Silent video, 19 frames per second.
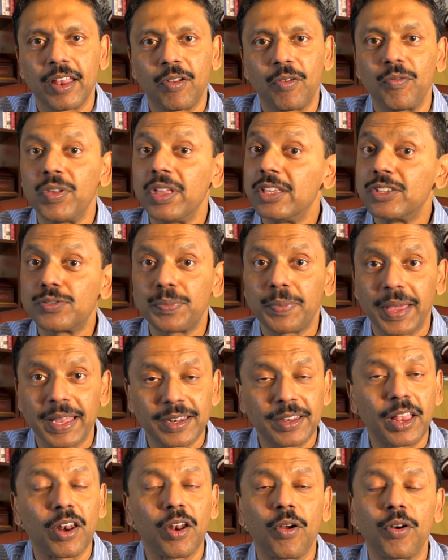We spent
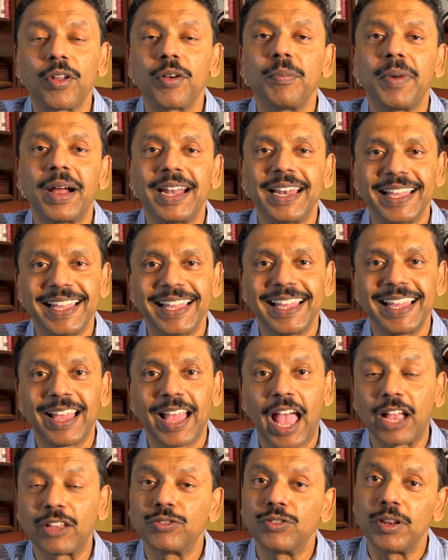a lot of money,
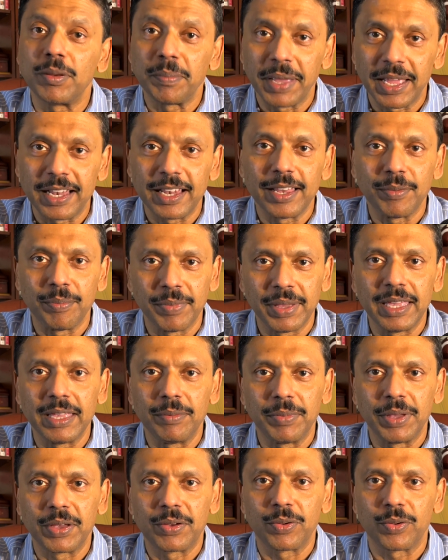actually mainly me,
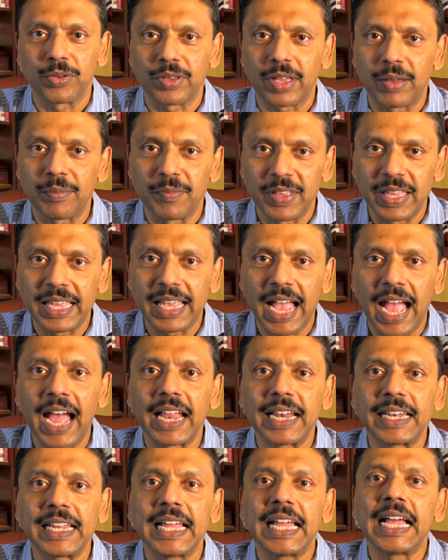because we
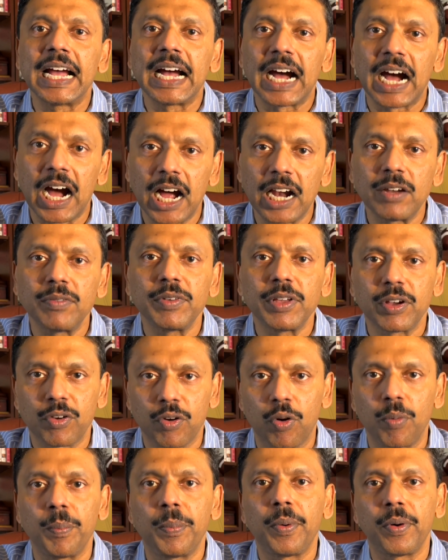had hardware
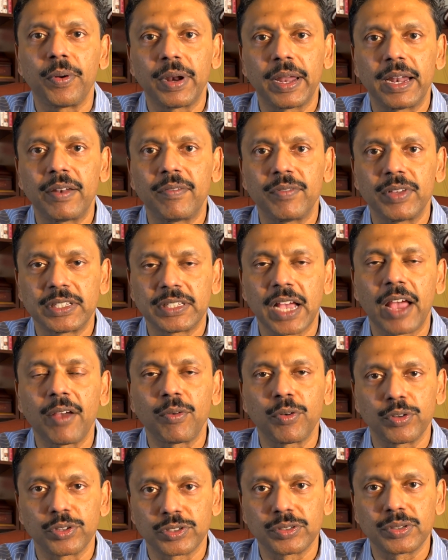component which I
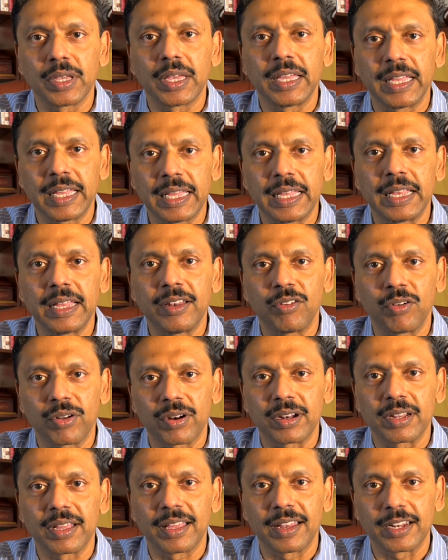was
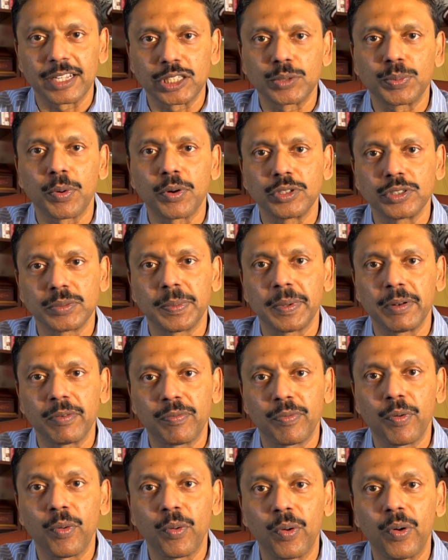responsible
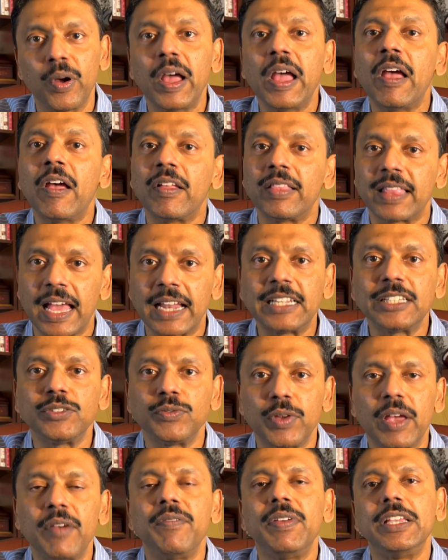for. That is
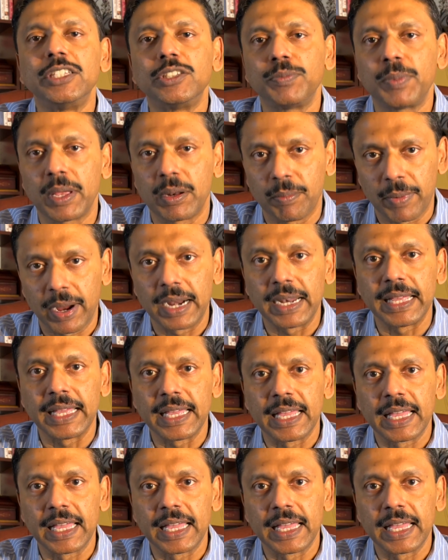where we spend money.